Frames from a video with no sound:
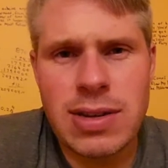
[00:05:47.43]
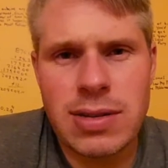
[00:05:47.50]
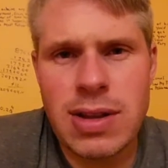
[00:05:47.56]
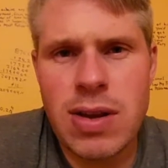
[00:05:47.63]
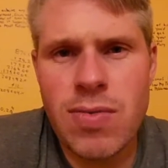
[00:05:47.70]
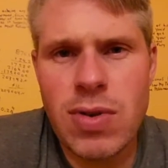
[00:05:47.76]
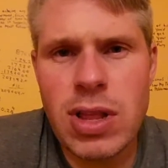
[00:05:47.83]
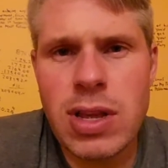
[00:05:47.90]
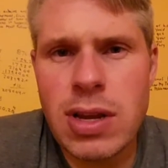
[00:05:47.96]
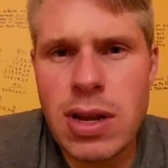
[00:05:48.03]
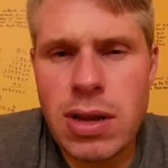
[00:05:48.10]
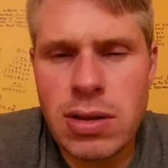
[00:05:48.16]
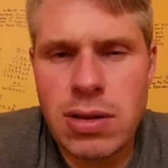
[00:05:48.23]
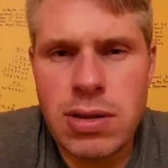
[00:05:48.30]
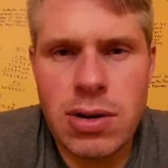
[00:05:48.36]

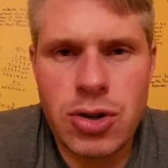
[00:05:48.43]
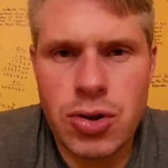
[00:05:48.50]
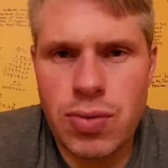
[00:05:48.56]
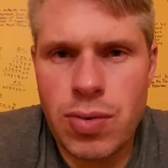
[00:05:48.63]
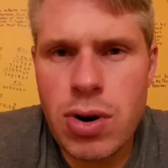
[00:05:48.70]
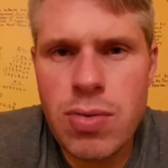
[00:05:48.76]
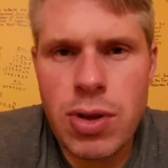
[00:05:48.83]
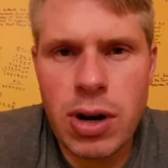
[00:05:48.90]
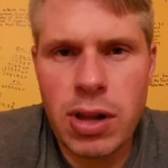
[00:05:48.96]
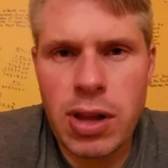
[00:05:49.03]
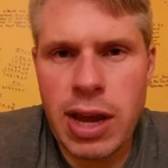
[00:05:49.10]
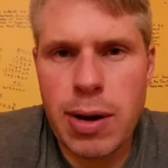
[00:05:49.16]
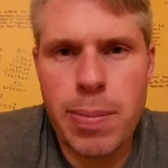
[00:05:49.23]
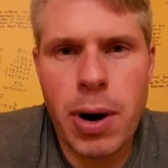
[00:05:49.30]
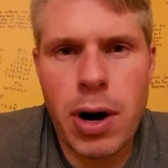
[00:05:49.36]
They're true, they're like
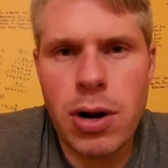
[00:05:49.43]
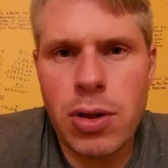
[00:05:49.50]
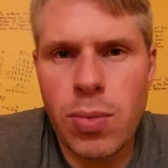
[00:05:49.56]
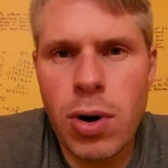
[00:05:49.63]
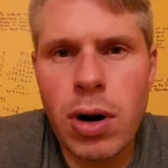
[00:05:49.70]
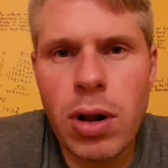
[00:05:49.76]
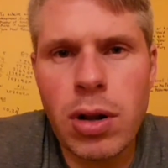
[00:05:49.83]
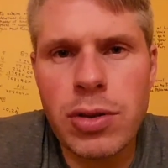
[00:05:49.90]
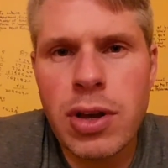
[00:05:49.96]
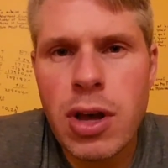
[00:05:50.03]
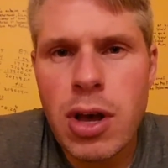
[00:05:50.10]
a part of the world,